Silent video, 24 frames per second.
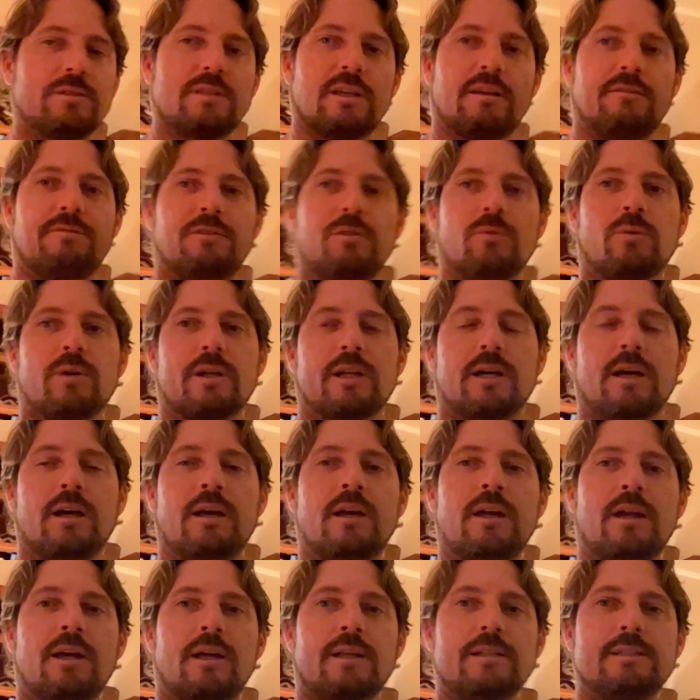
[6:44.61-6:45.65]
If you want to
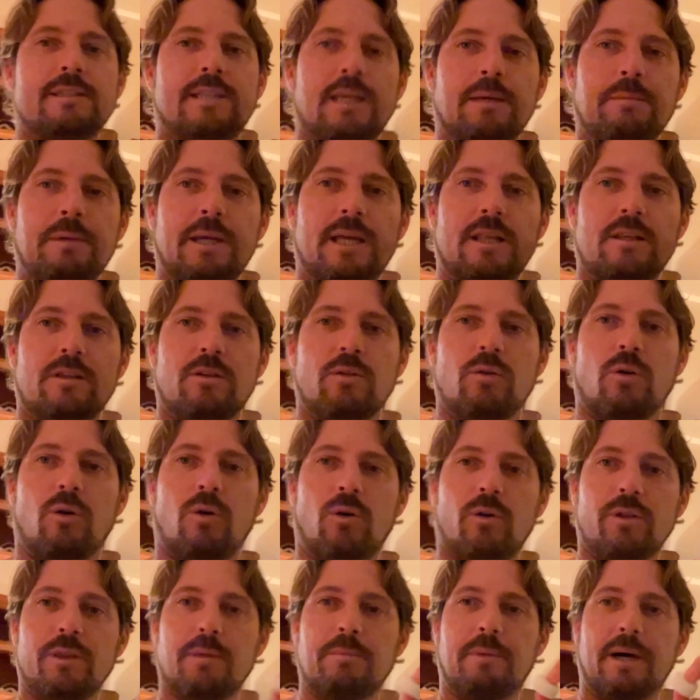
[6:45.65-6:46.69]
dim it, you
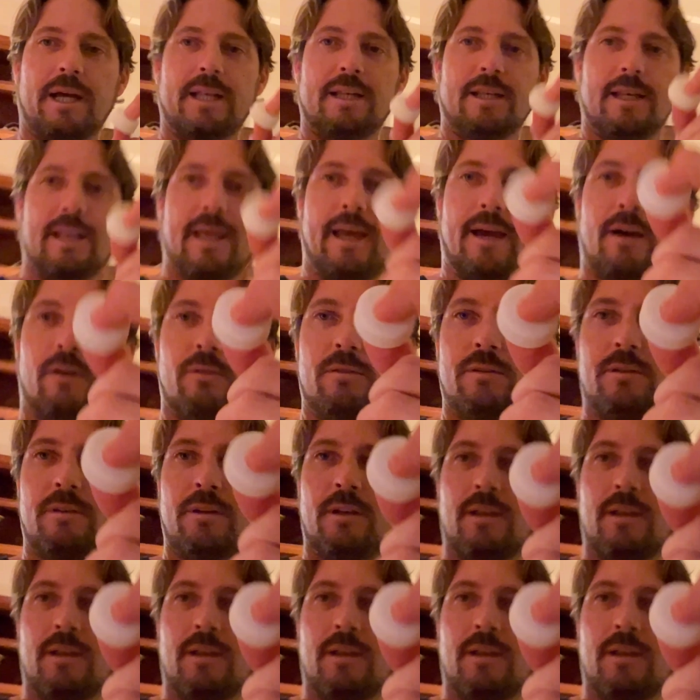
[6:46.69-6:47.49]
hold the button down